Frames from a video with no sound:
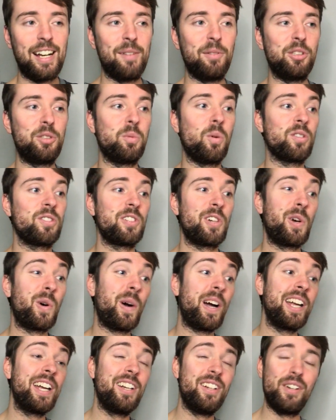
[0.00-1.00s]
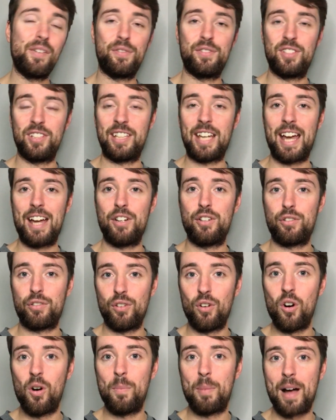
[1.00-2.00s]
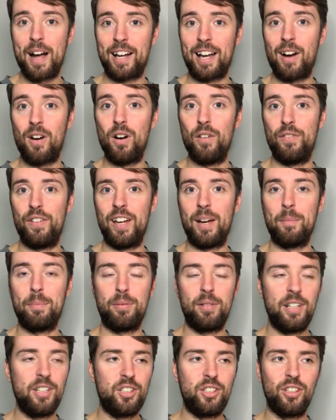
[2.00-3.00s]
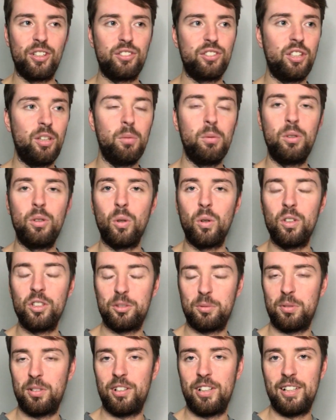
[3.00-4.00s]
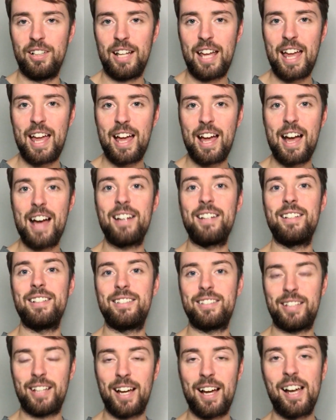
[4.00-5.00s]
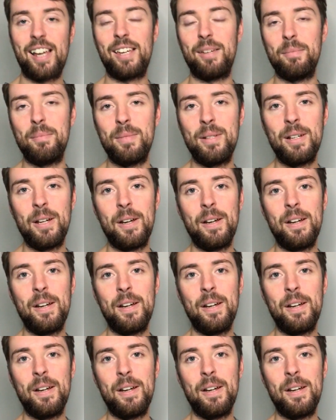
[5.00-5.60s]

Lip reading: which wasn't quite enough to get a draw back out of it. I'm pretty sure 2 goals were in added time.